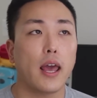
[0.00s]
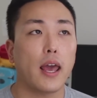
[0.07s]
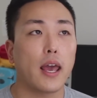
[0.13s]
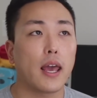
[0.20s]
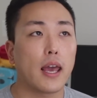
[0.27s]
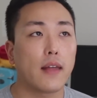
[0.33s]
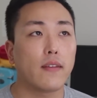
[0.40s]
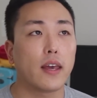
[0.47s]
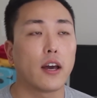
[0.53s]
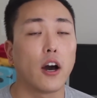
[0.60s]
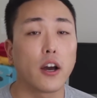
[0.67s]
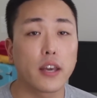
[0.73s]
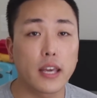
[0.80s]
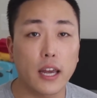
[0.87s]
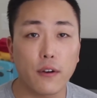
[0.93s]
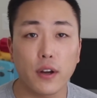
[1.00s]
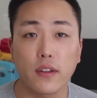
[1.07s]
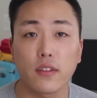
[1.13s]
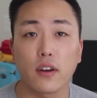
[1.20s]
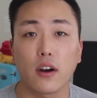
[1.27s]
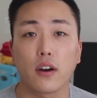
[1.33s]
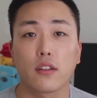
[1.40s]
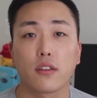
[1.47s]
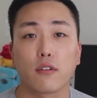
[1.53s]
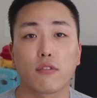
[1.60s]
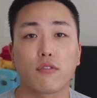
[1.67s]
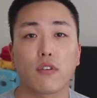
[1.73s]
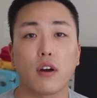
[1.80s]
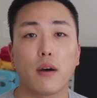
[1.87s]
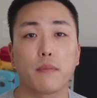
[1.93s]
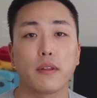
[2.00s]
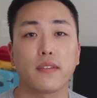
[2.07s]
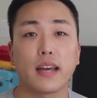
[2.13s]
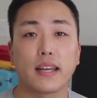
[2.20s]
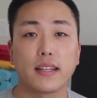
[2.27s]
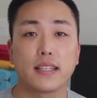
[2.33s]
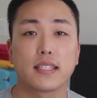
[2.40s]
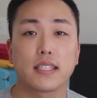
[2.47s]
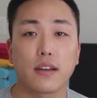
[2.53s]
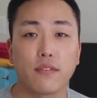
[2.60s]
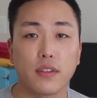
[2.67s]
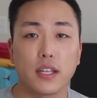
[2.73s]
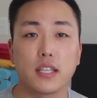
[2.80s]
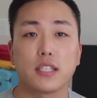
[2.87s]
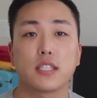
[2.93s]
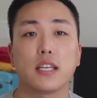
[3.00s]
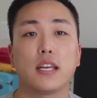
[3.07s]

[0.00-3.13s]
And a Hungarian doctor from the 1970s